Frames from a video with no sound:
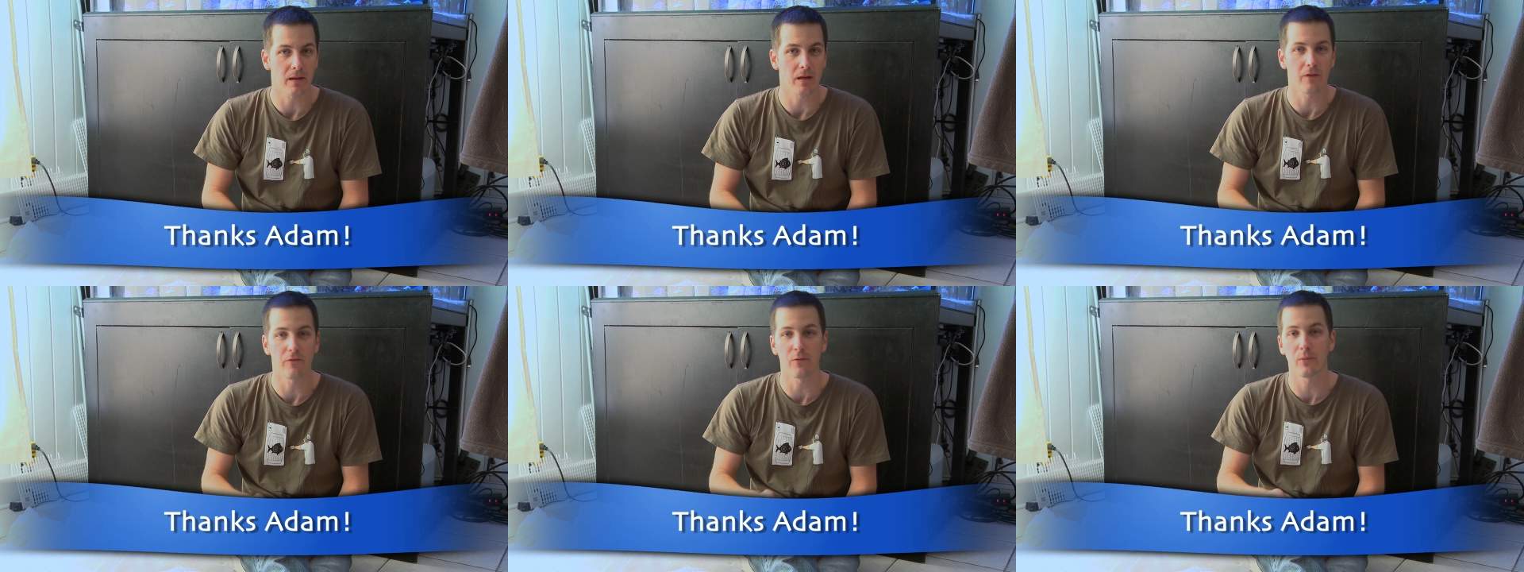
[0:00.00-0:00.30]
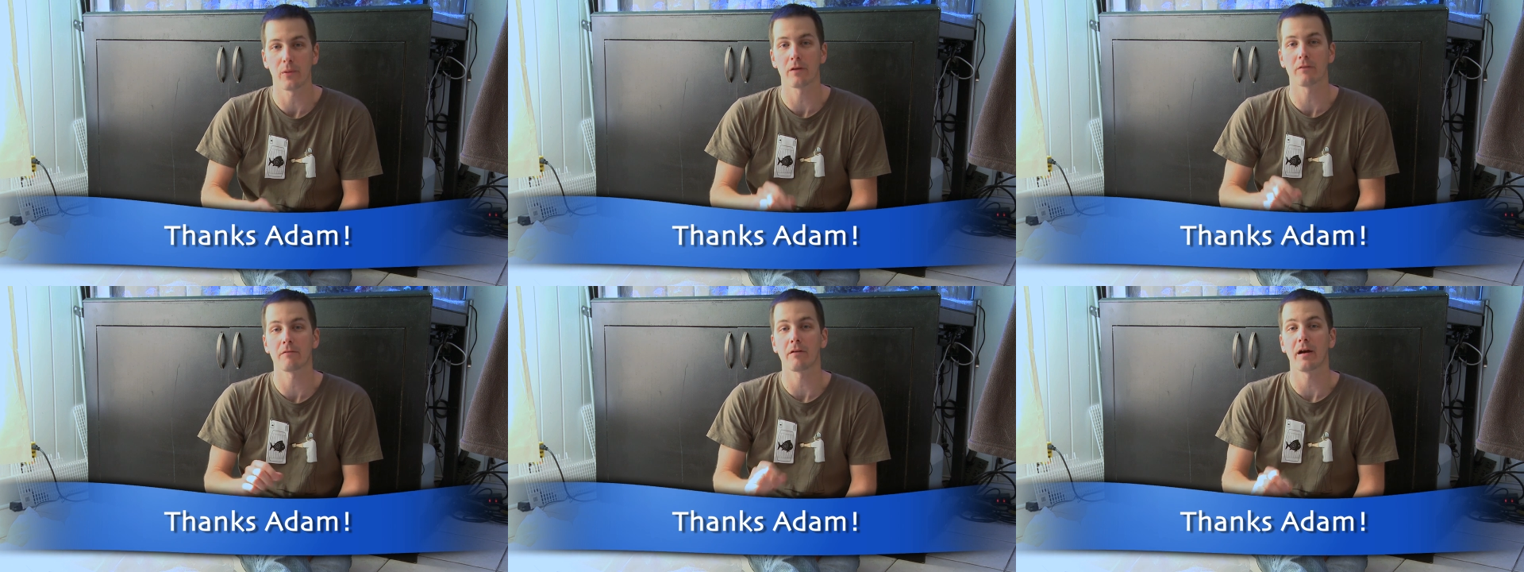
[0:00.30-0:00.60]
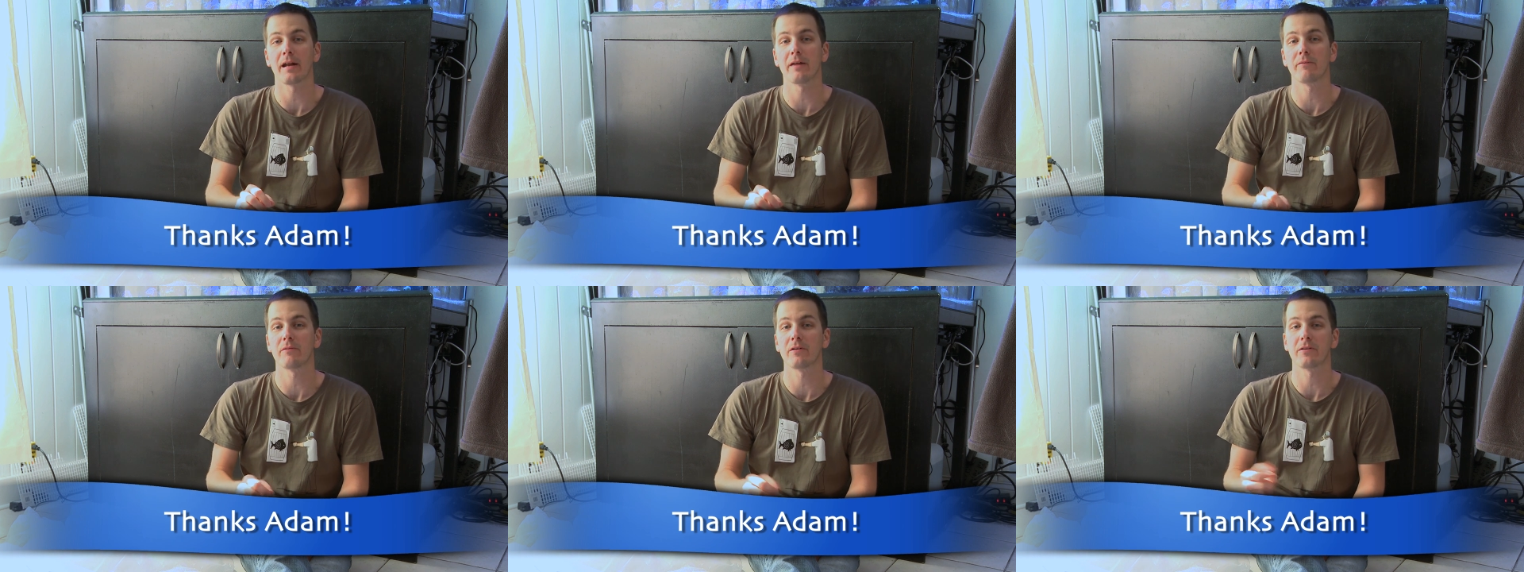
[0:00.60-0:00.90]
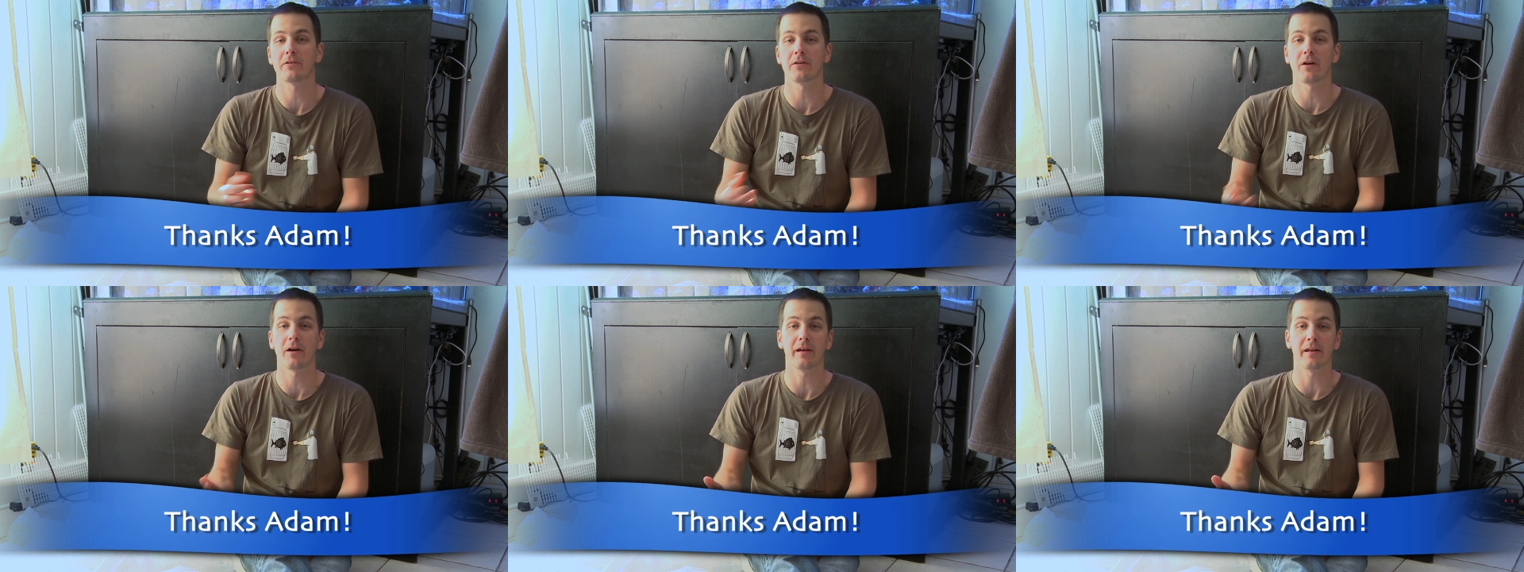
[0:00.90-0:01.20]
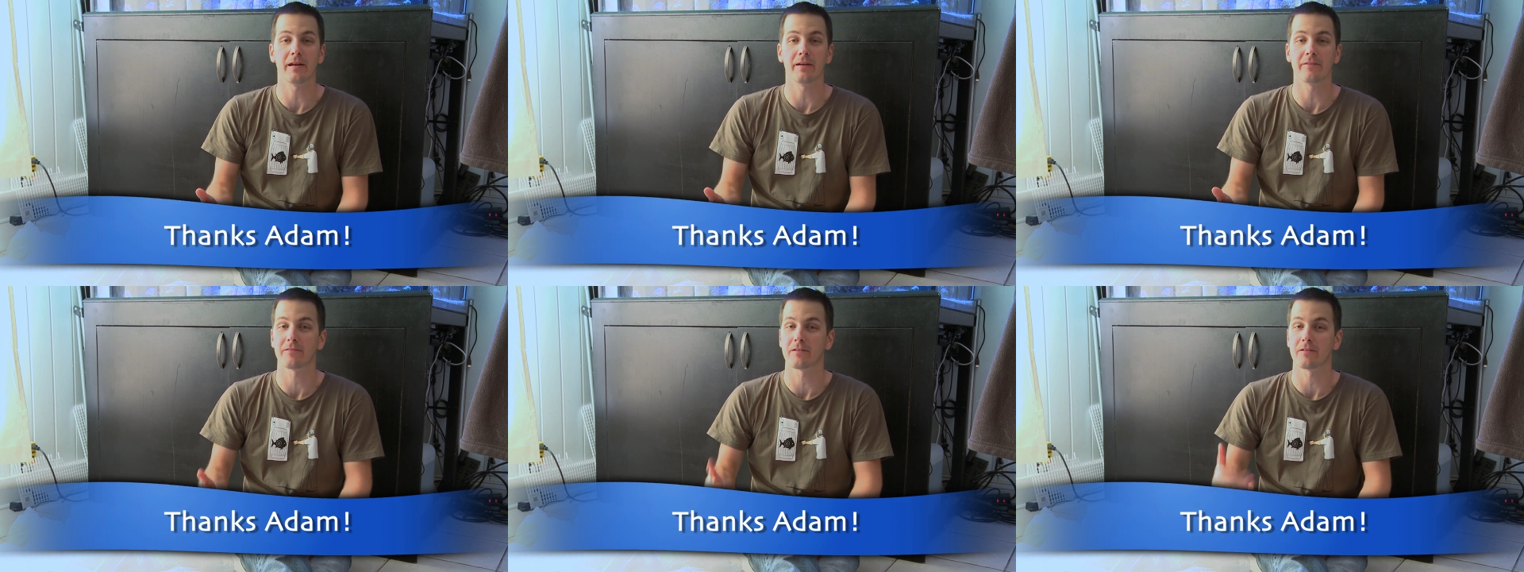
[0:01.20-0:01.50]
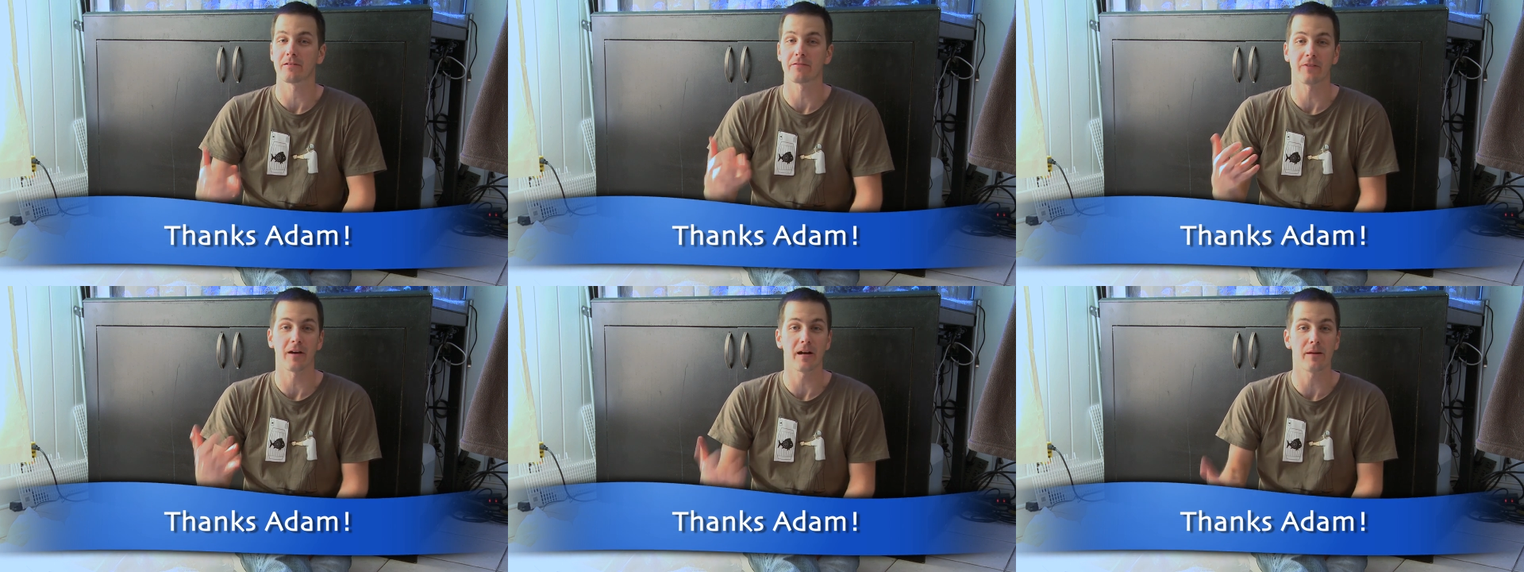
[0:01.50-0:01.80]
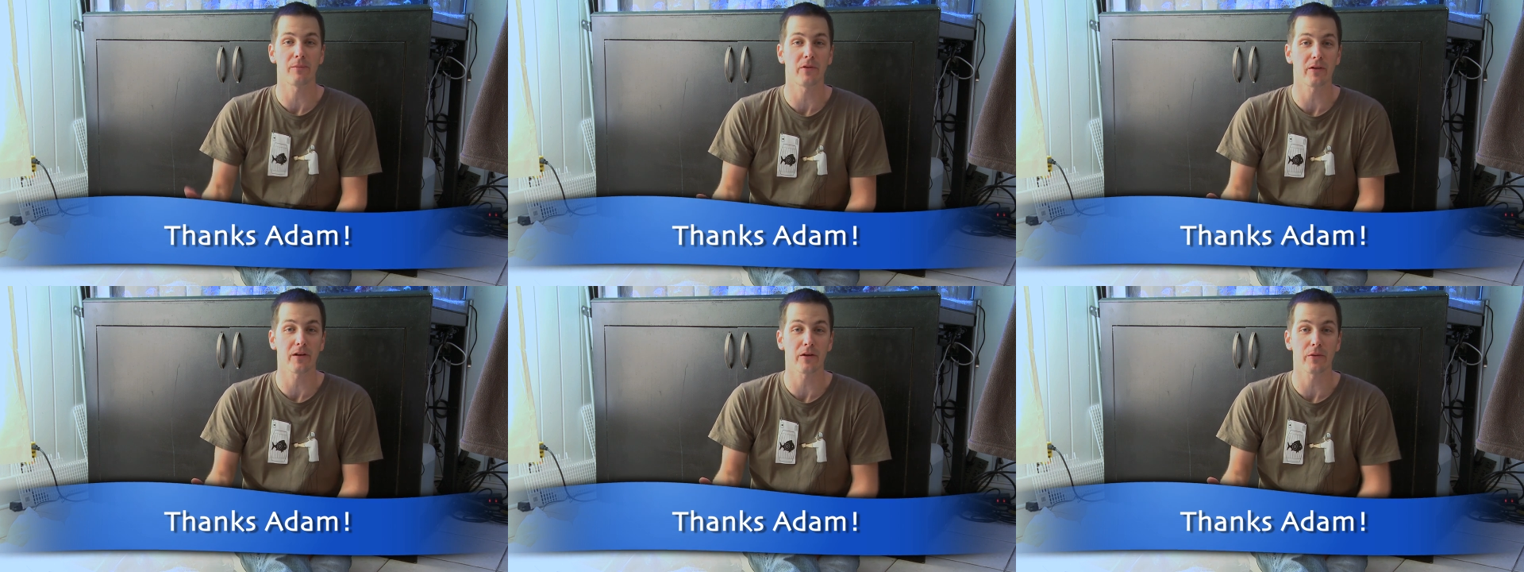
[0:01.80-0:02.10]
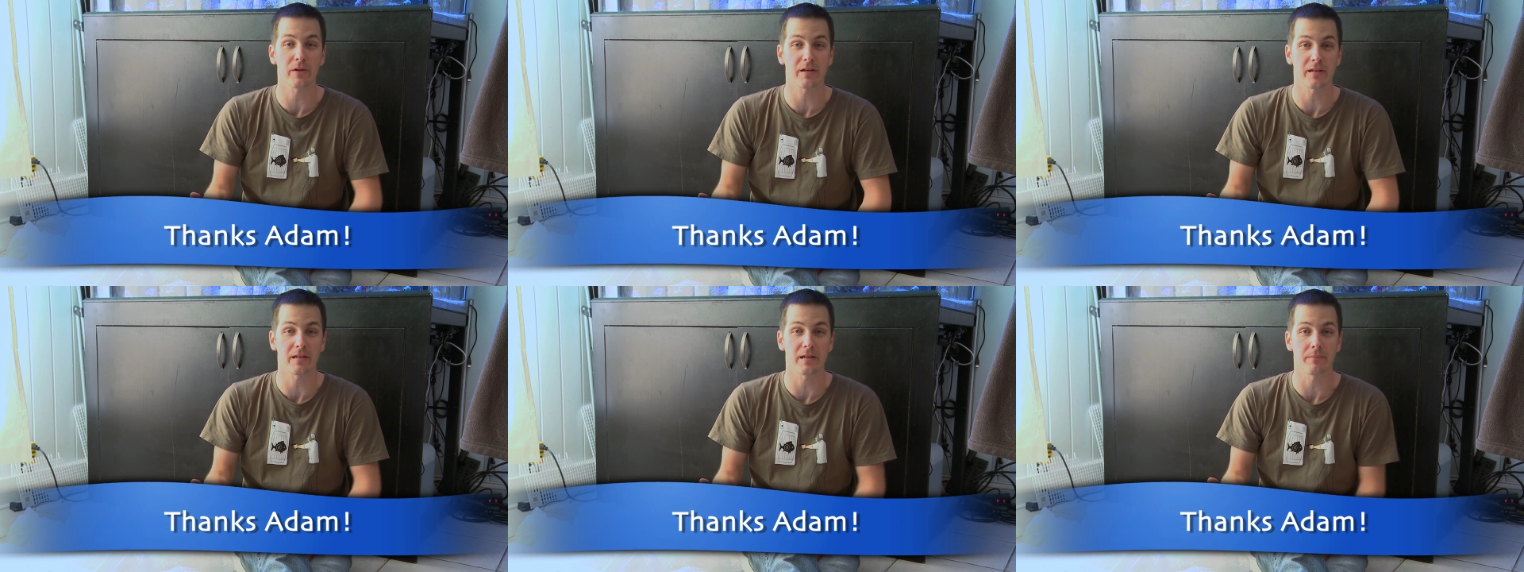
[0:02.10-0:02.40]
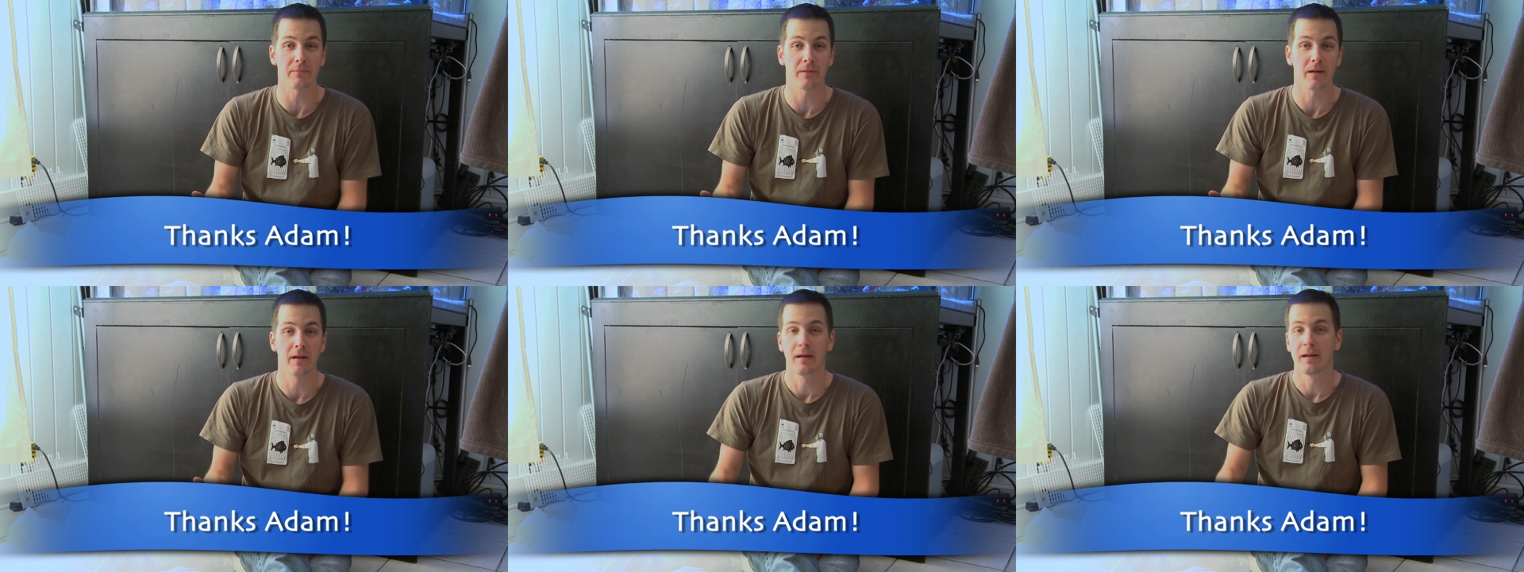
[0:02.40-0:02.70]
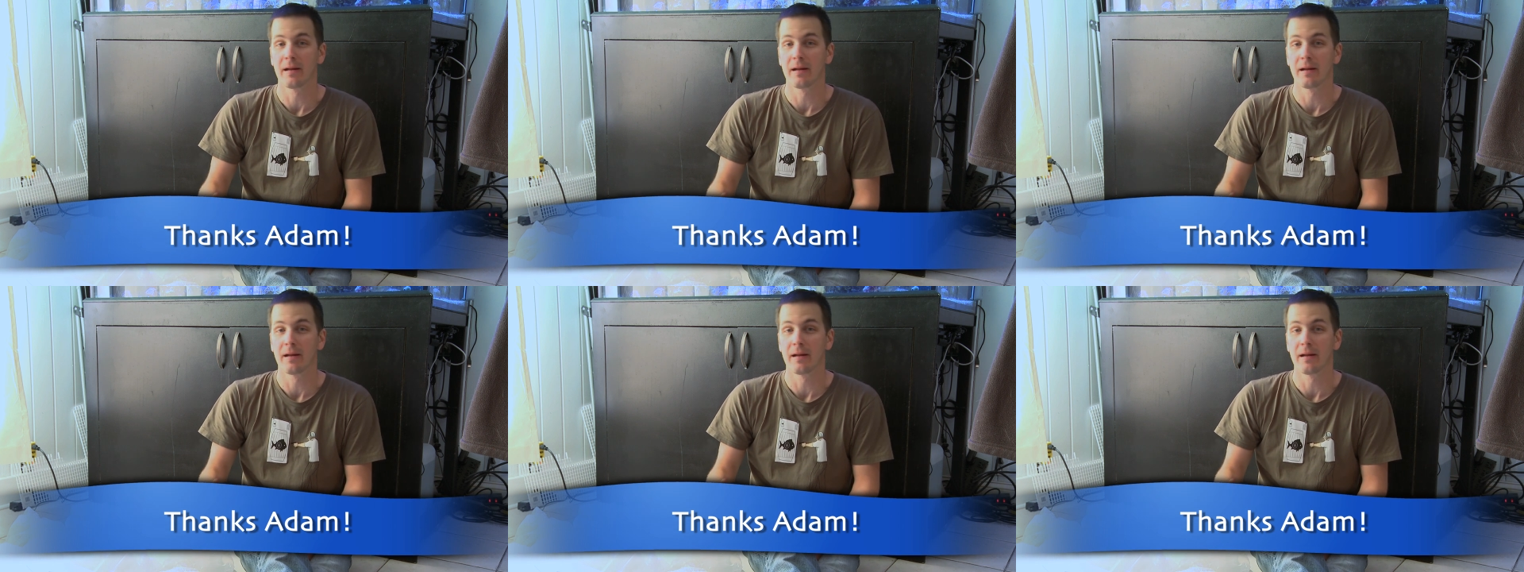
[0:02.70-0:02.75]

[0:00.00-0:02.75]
If you want to write in with your idea for a Friday Morning Quick Tip,